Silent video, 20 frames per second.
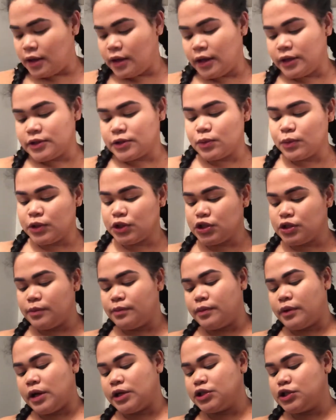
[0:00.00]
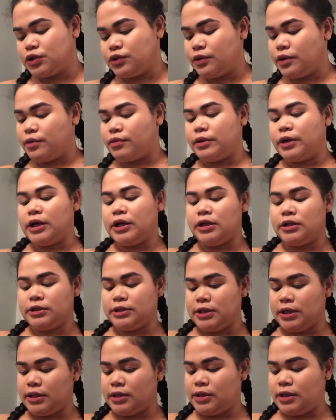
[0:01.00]
then I switch a brush to the Real
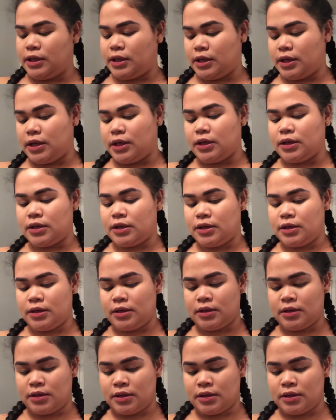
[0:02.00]
Technique